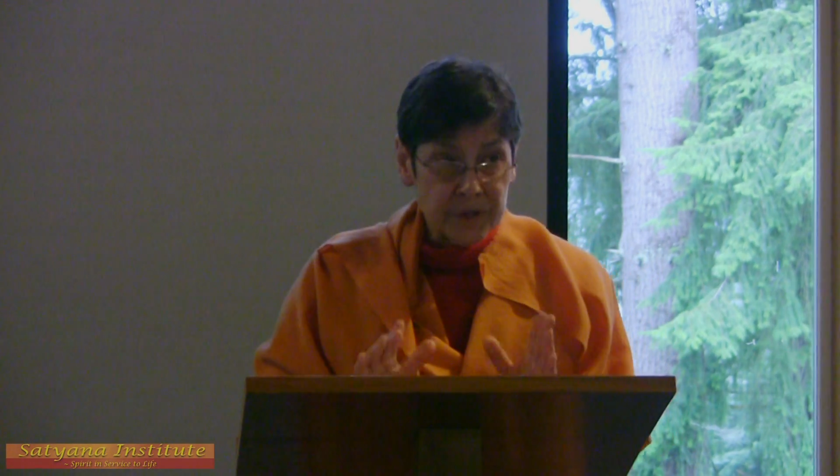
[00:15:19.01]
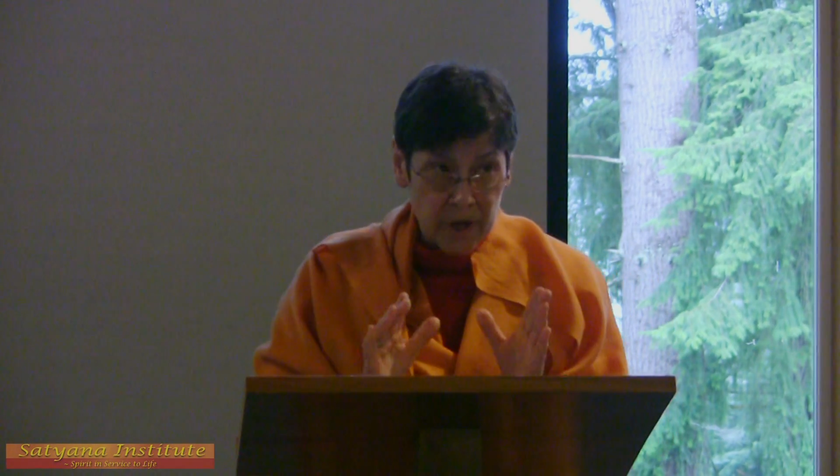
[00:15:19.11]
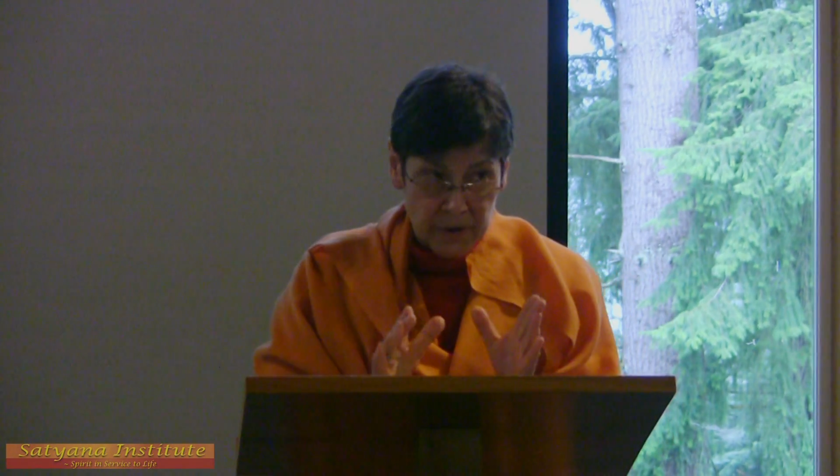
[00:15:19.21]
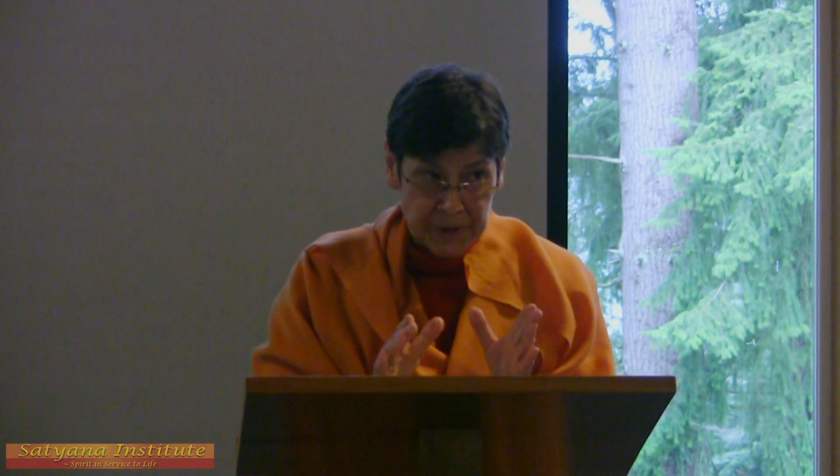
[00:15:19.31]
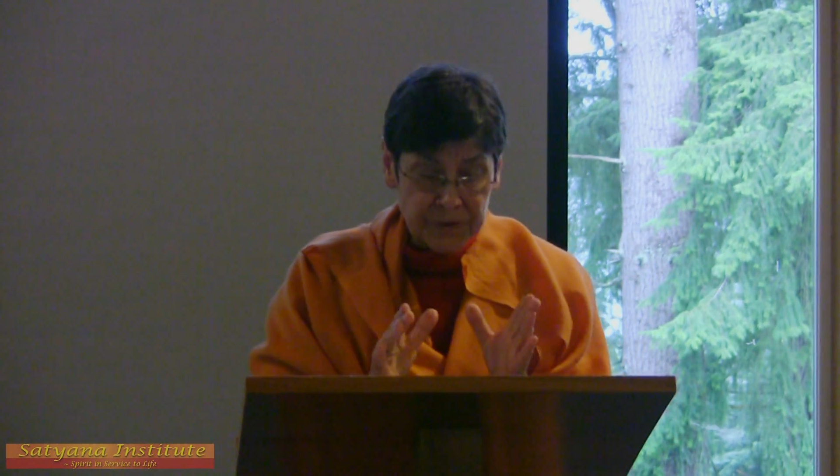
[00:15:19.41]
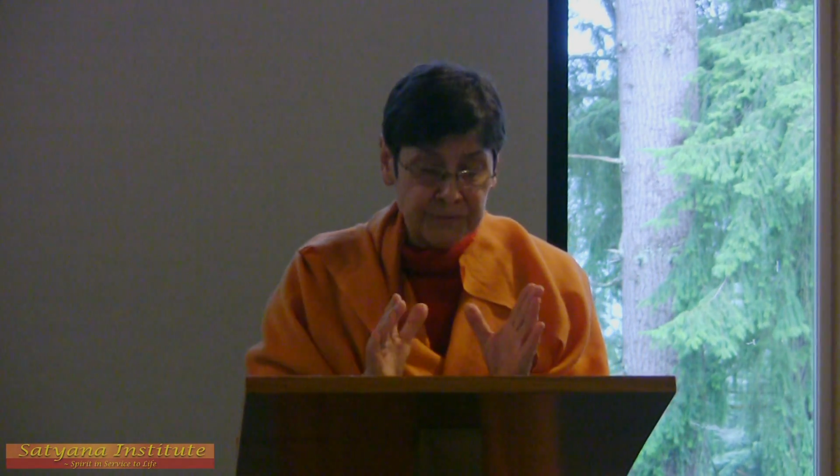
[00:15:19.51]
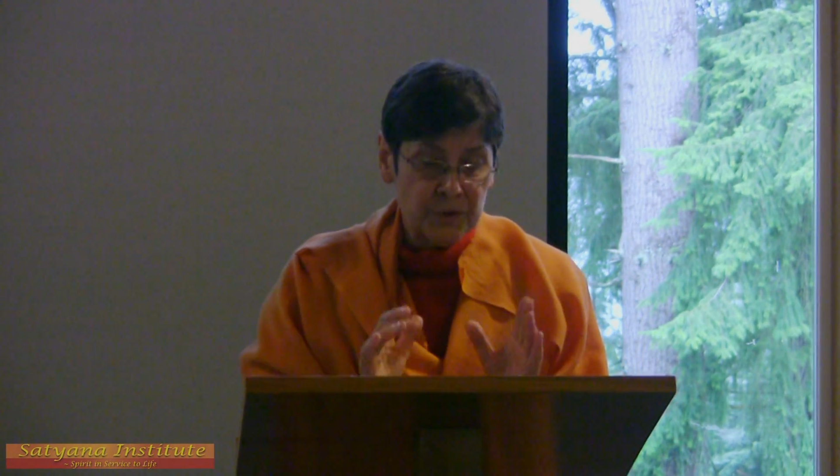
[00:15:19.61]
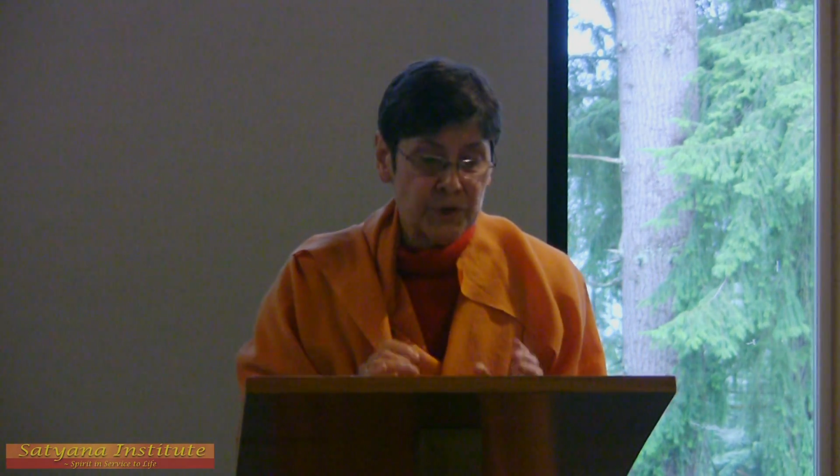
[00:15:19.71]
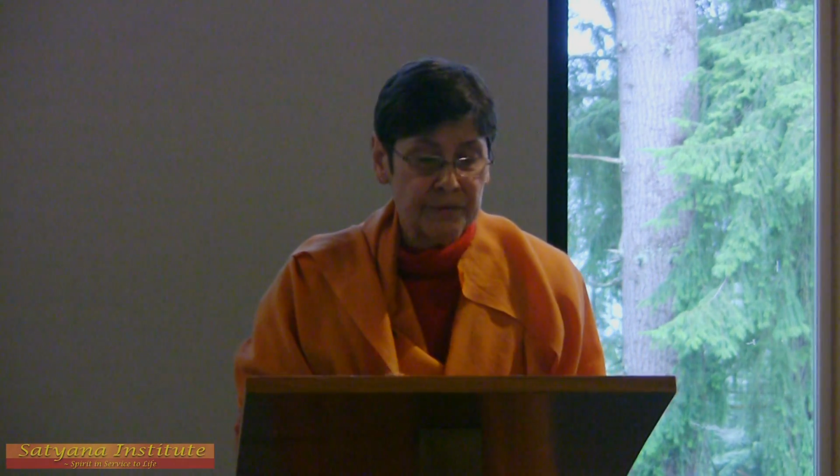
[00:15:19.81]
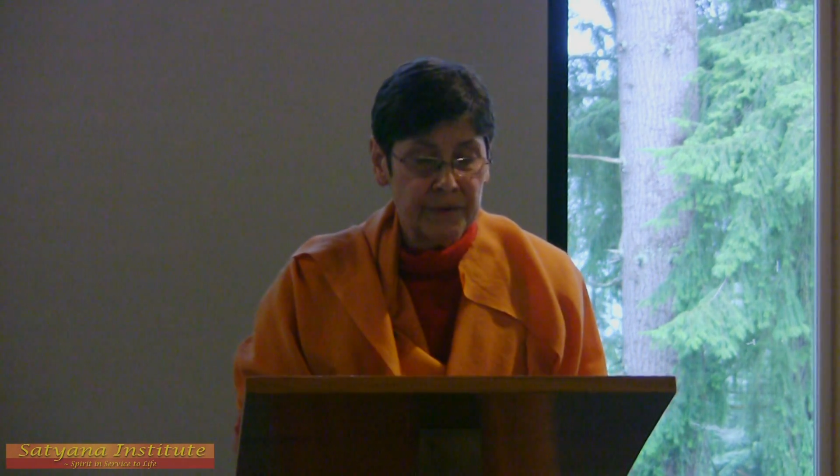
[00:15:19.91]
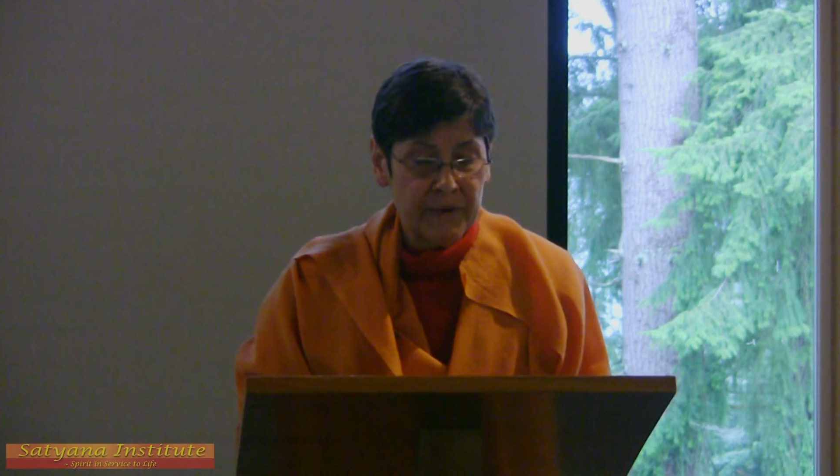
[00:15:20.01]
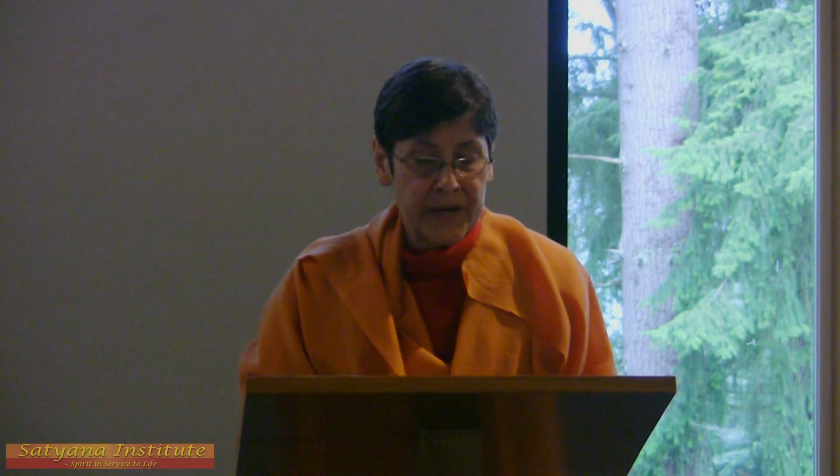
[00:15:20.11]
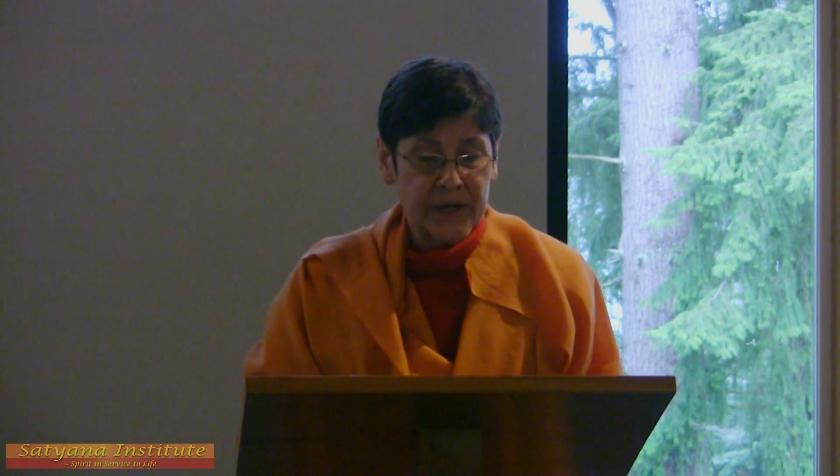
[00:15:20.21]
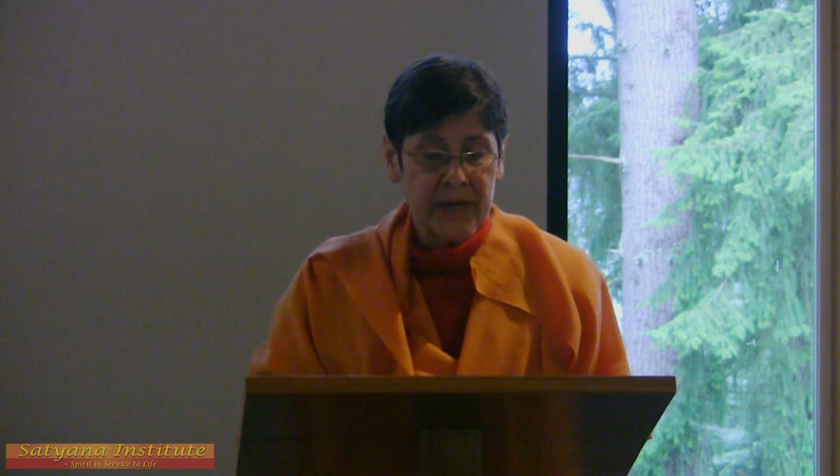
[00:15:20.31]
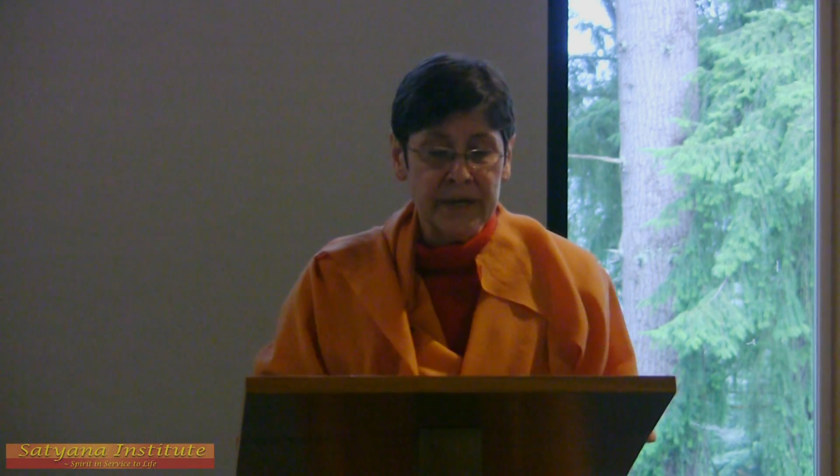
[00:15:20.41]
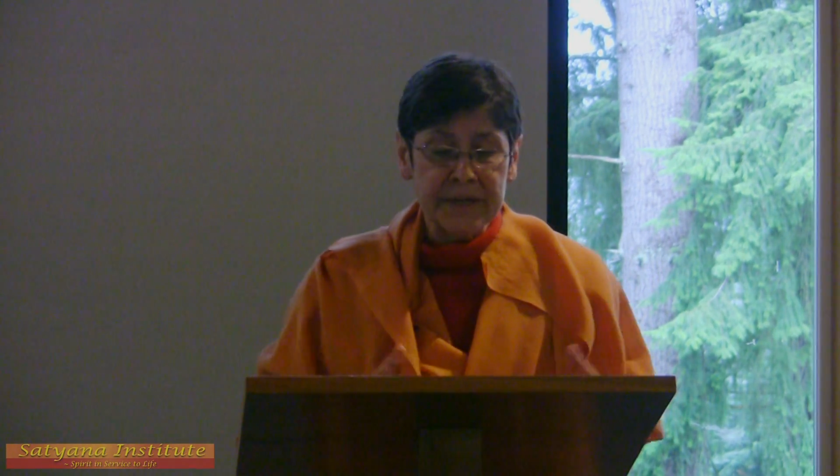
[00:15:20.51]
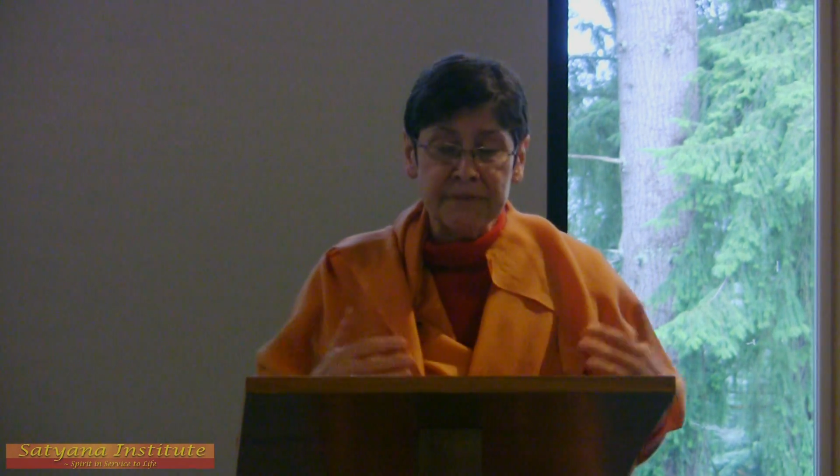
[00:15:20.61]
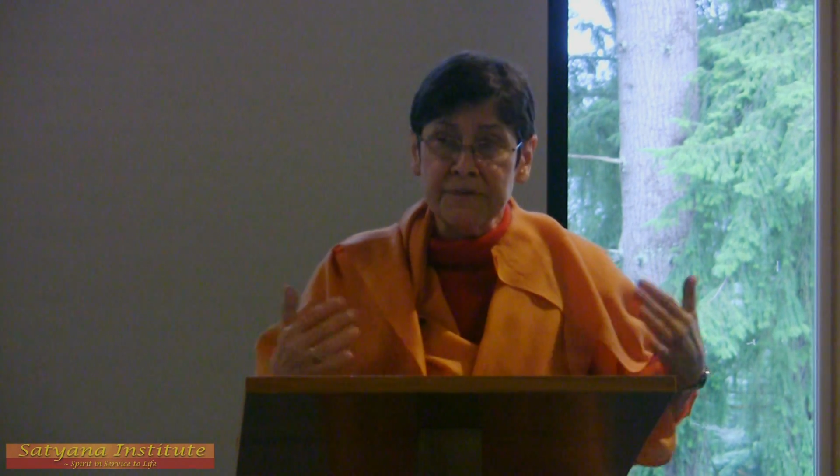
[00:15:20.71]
Naran, the future Vivekananda,